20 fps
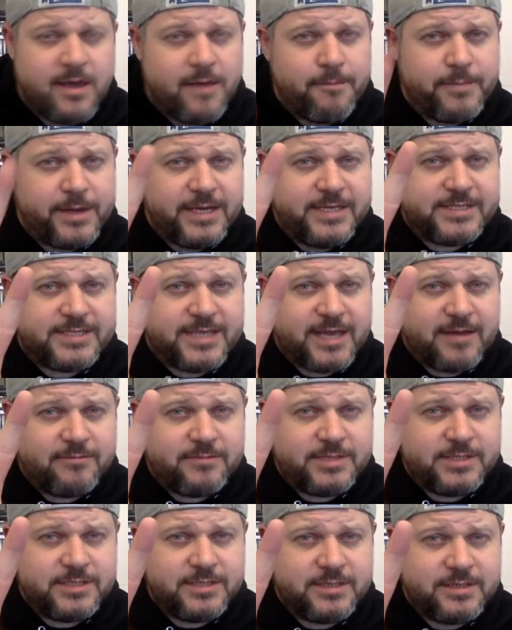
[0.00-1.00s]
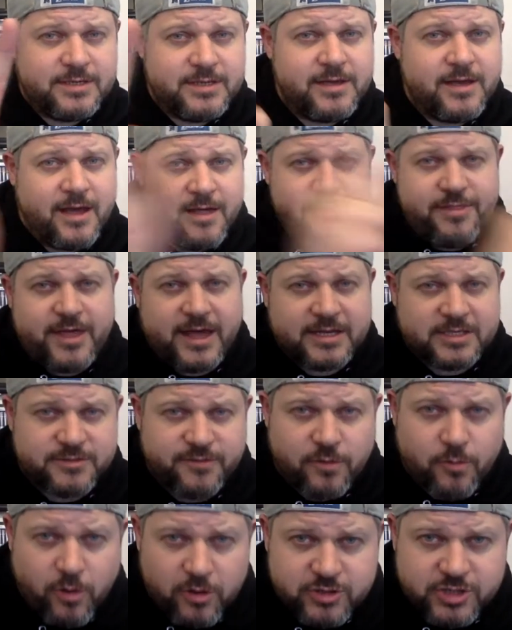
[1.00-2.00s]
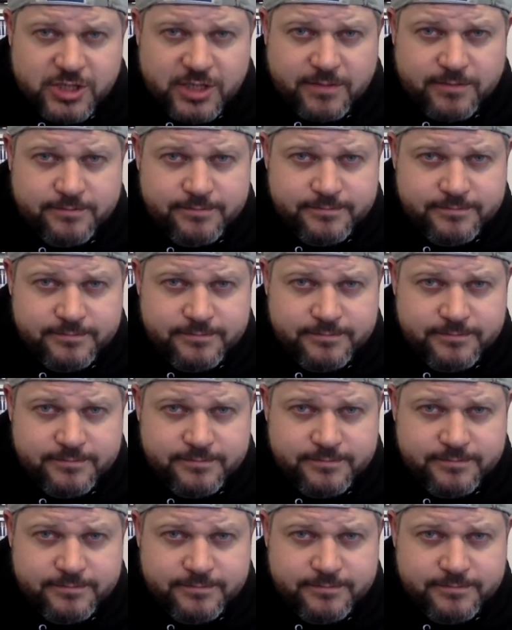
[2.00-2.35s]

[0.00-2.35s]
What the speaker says: peace out, and thanks for watching.